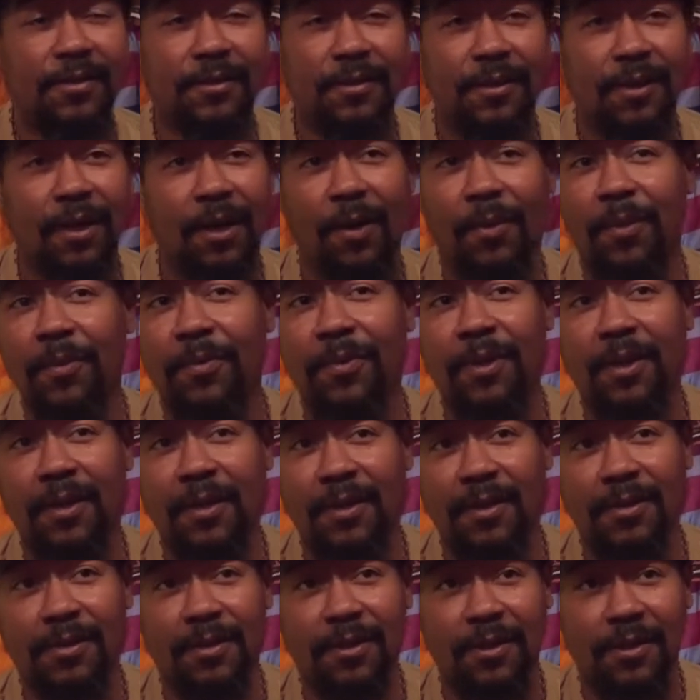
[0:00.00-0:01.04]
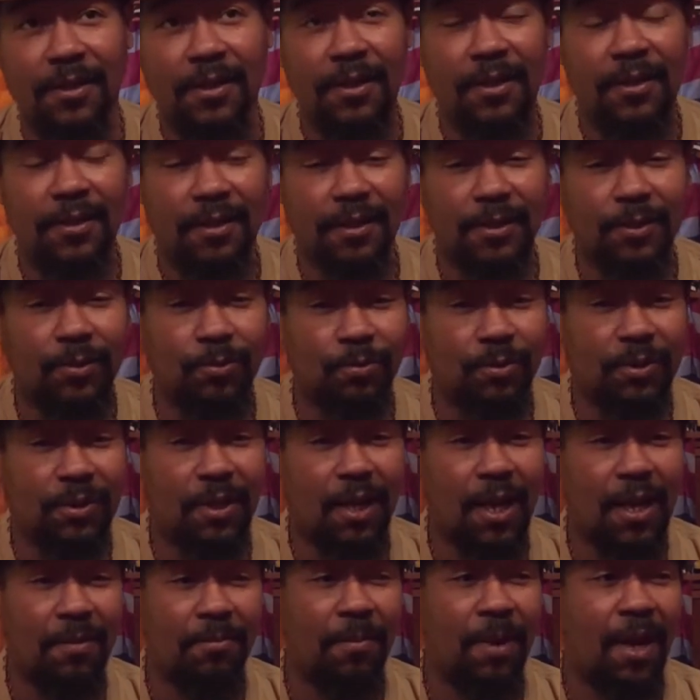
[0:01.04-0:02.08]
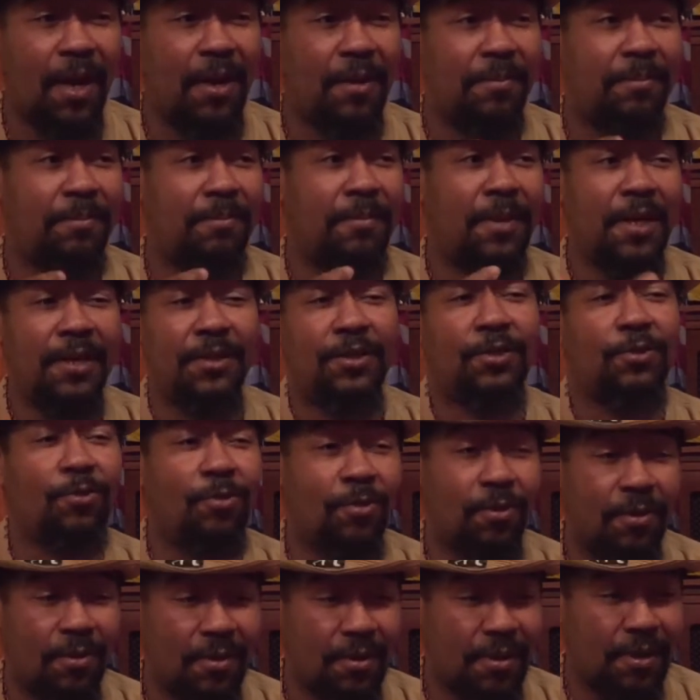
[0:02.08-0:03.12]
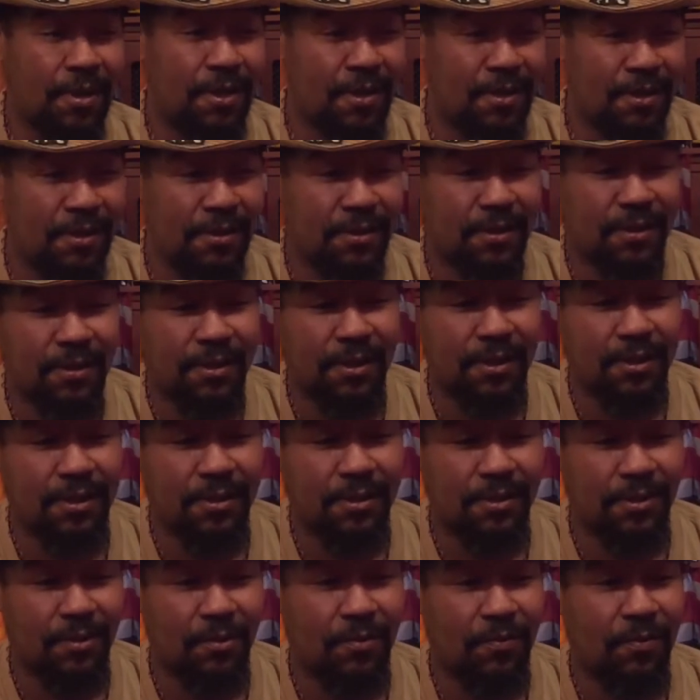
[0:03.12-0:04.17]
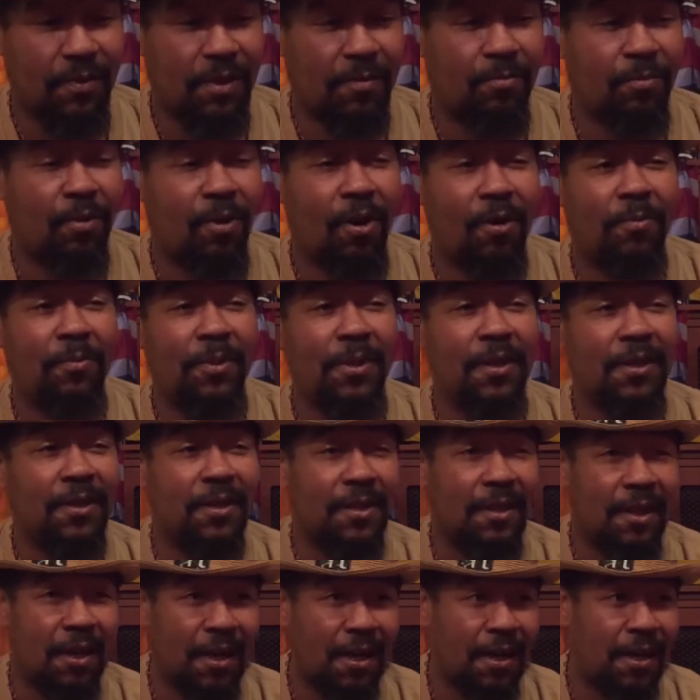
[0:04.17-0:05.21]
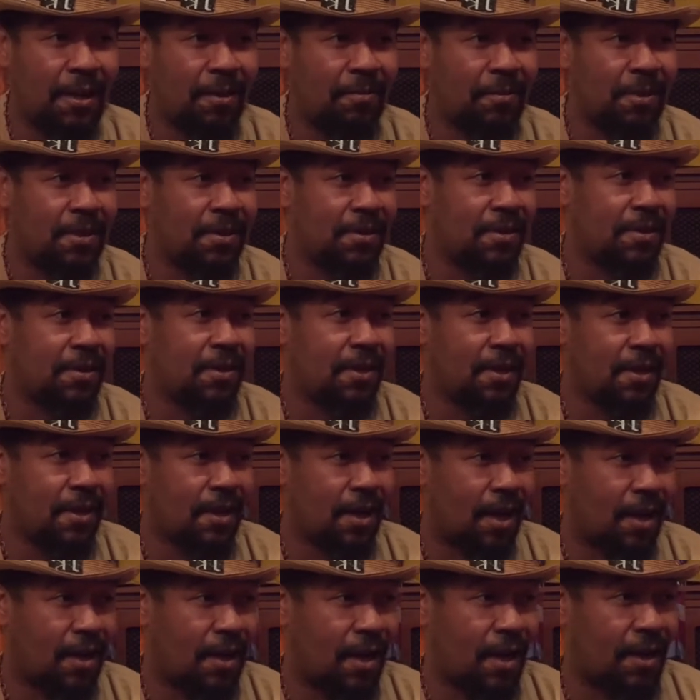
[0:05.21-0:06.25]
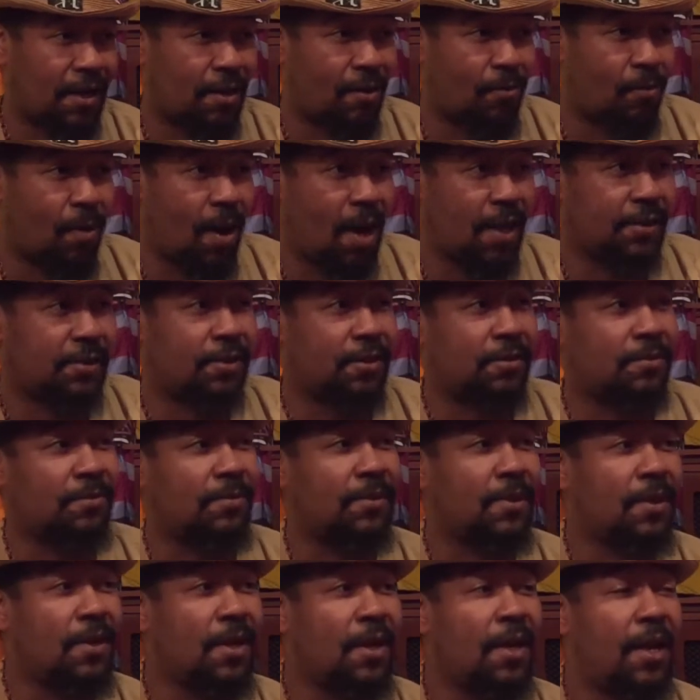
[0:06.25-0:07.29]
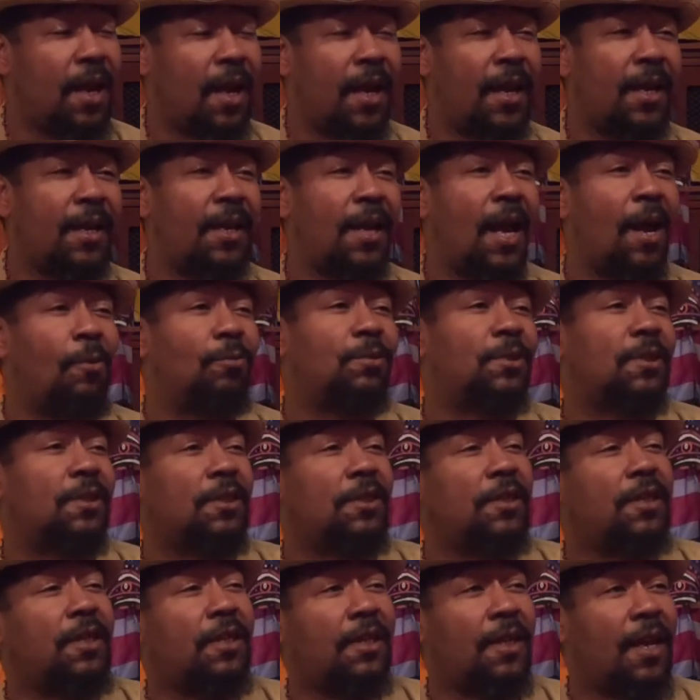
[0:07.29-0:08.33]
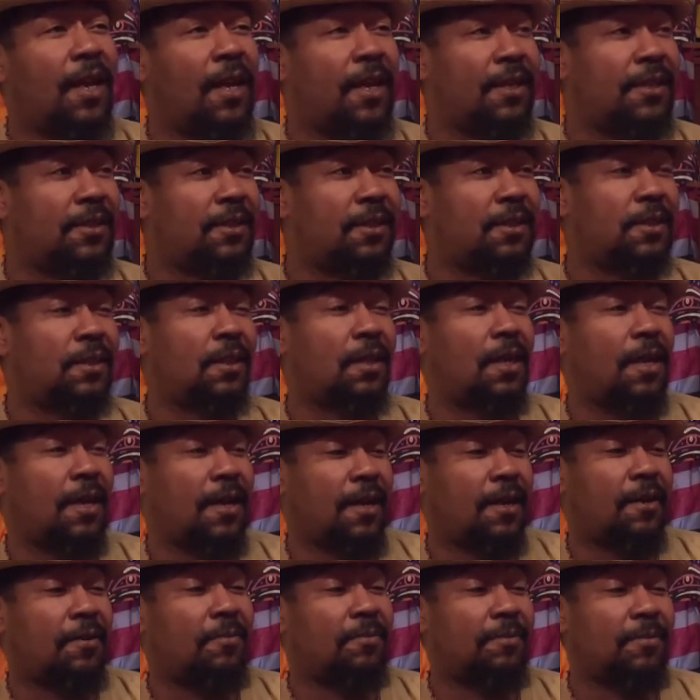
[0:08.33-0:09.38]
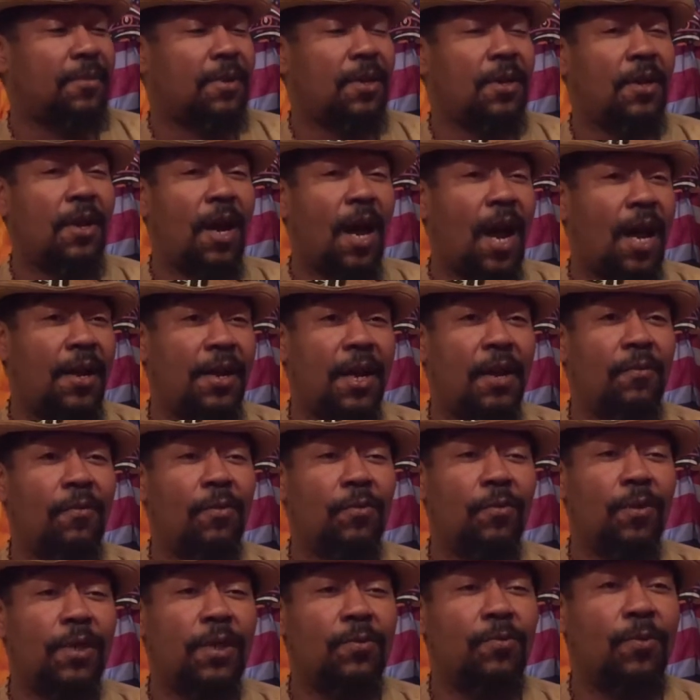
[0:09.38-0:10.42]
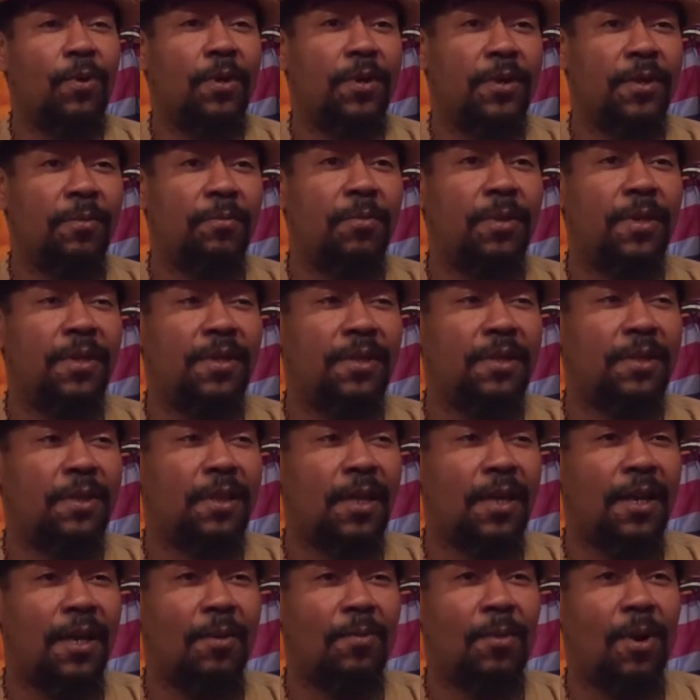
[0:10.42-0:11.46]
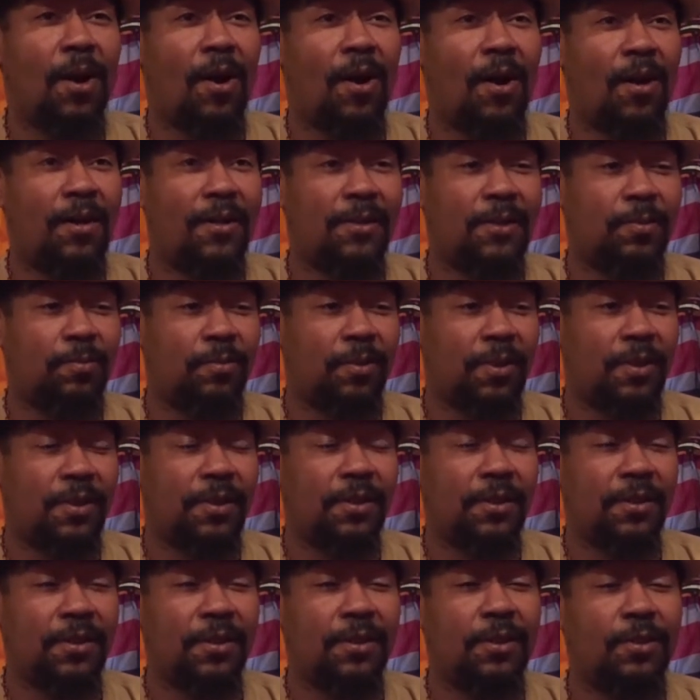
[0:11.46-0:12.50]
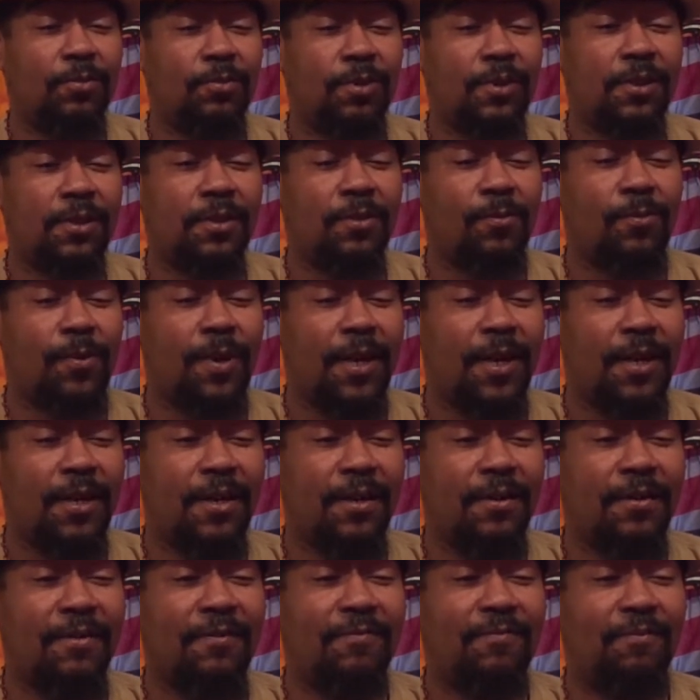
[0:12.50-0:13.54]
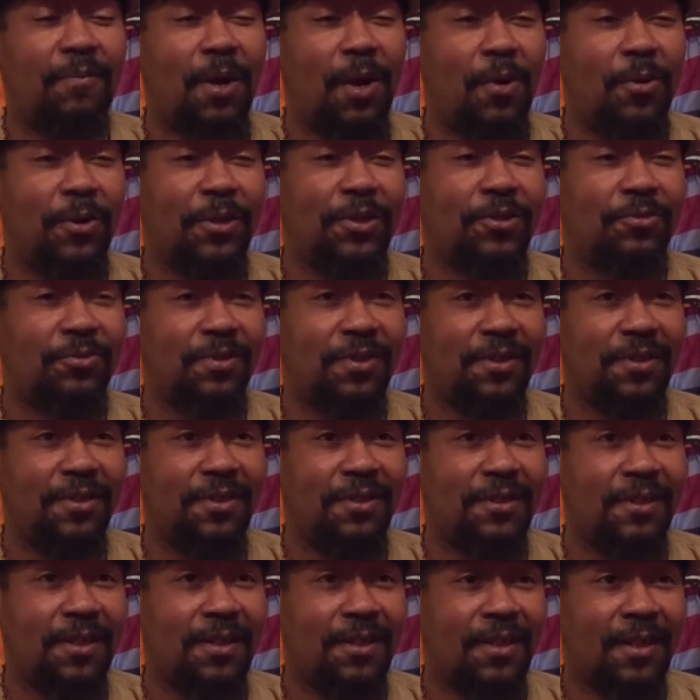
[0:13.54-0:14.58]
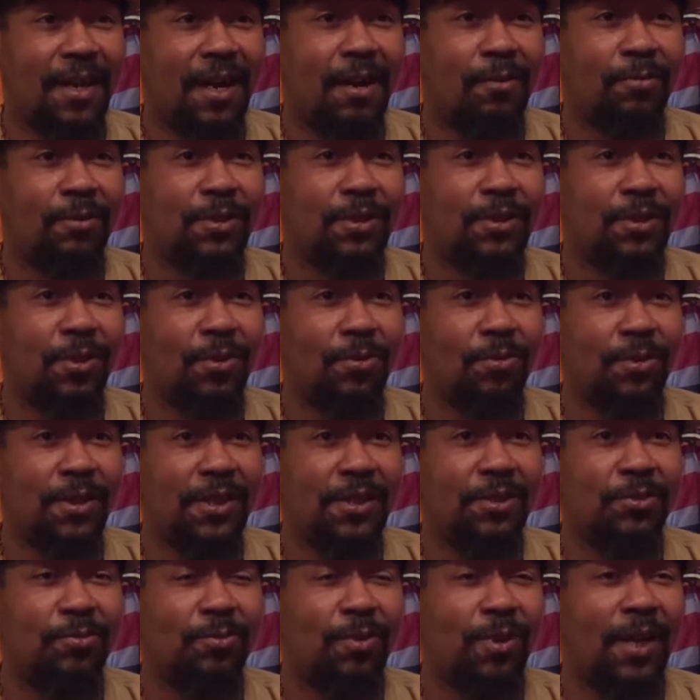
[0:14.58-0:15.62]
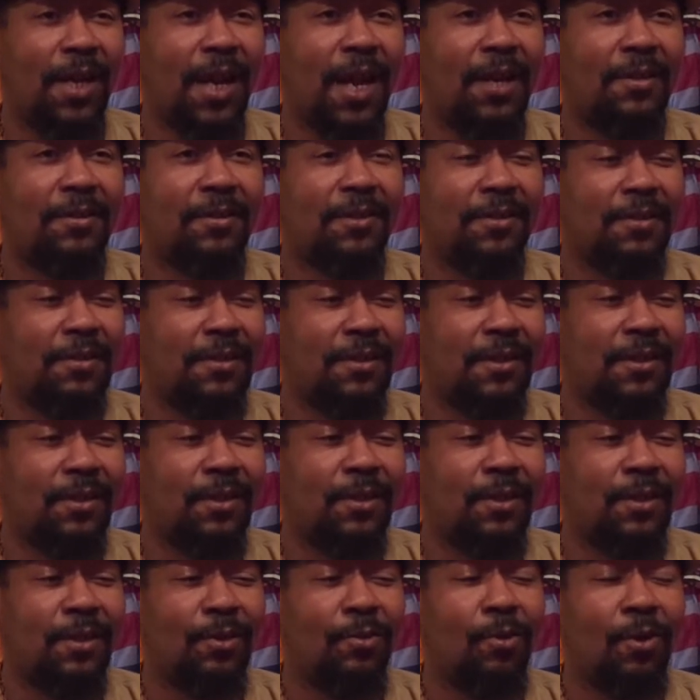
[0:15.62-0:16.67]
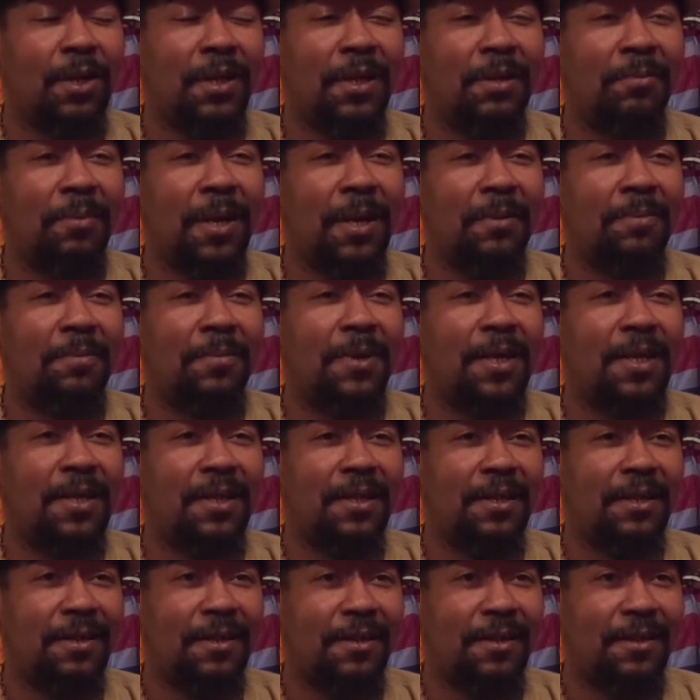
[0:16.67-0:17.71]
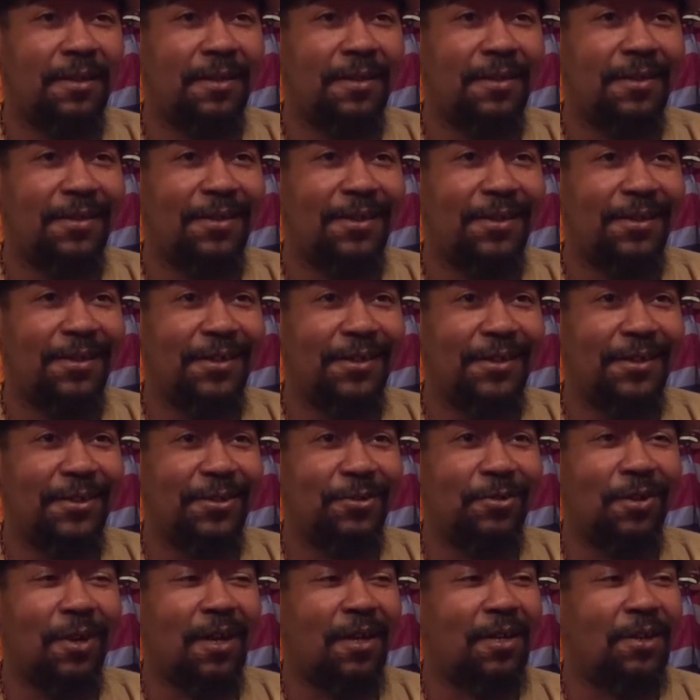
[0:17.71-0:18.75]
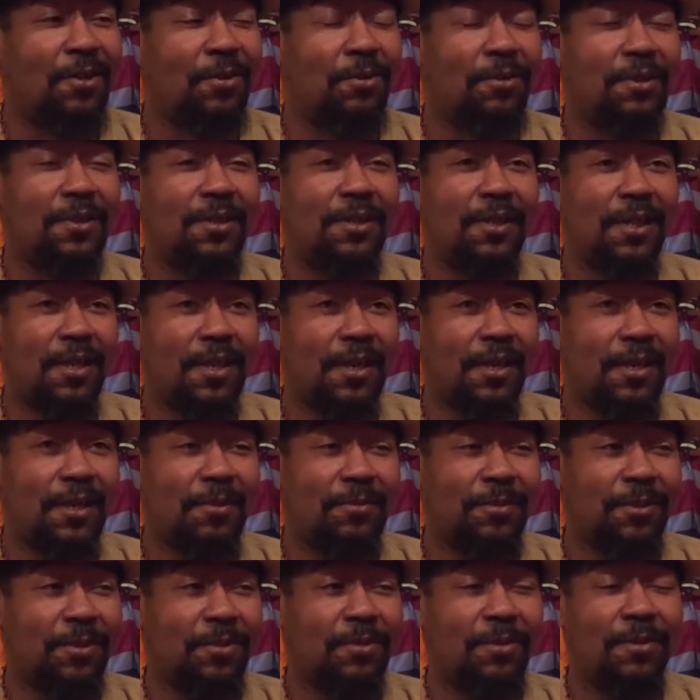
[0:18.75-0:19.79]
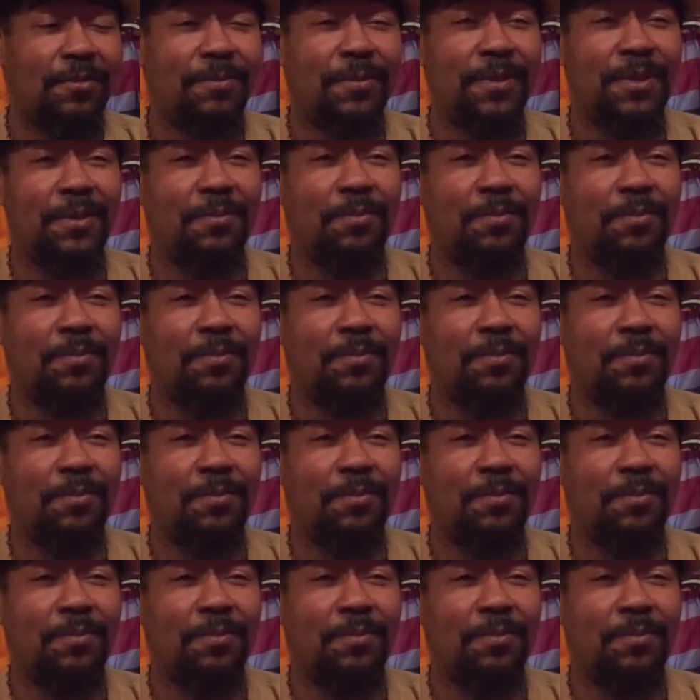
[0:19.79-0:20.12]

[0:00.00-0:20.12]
other things. This was like my mentor in the sense of he brought me in the game and I kind of watched him and I was looking at slam. I never really wanted to be a slam artist, but this was the way of poetry that I was told that you would have to, in order to make money, you got to go to slam so you can win the